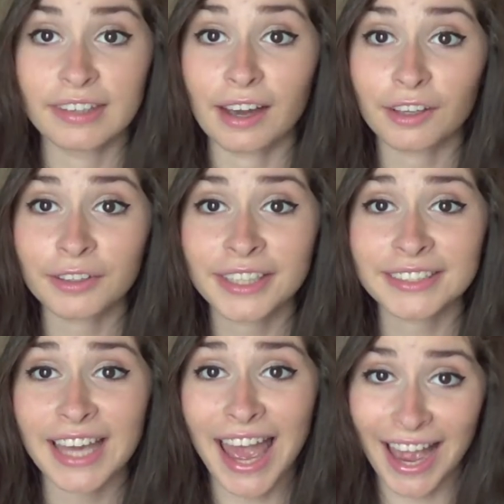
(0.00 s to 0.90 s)
Now going
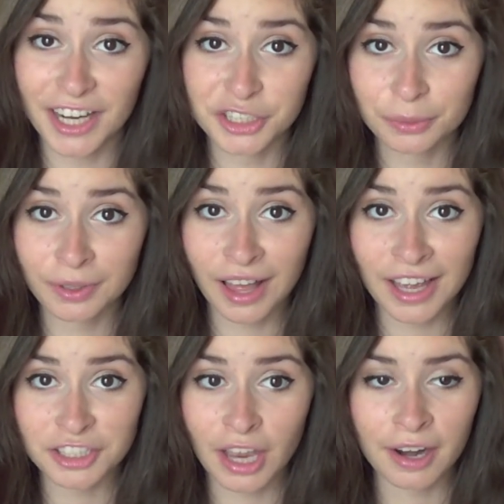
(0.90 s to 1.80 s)
into actual
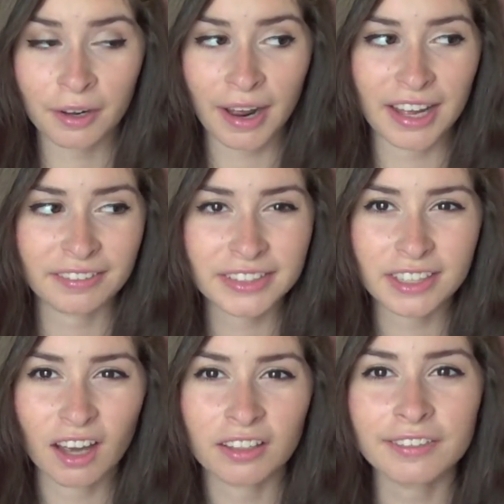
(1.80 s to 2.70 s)
eyeshadow, I have a
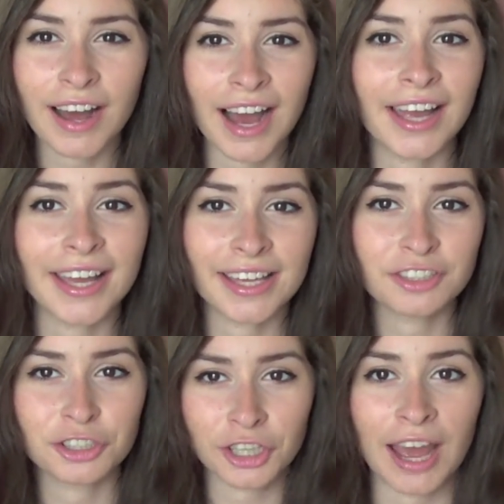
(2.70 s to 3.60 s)
ton of
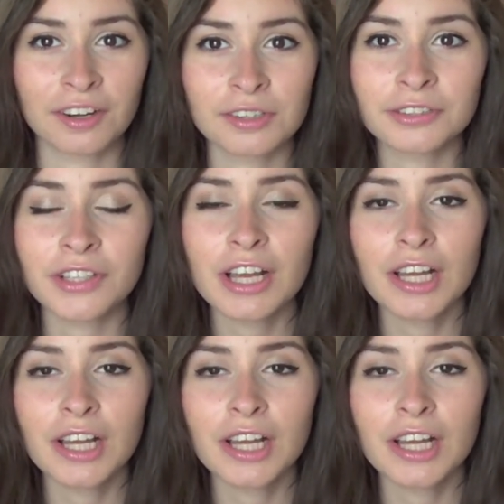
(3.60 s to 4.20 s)
high-end shadows.